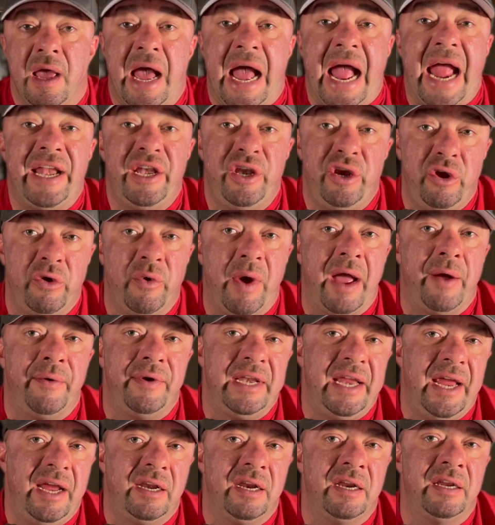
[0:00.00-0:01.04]
I knew I would
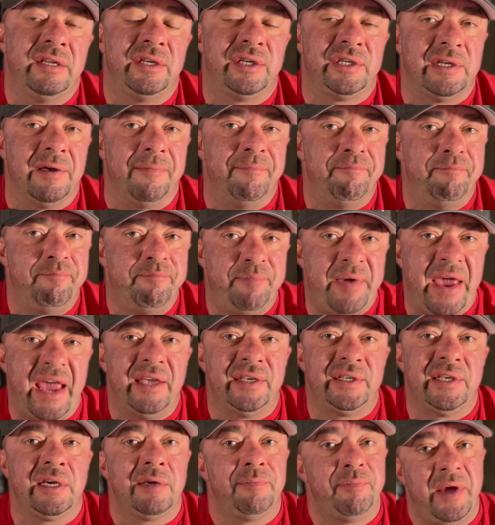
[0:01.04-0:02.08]
needed some
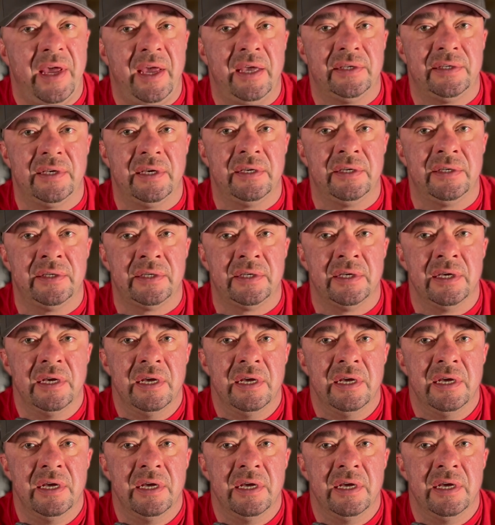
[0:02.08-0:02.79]
basic pieces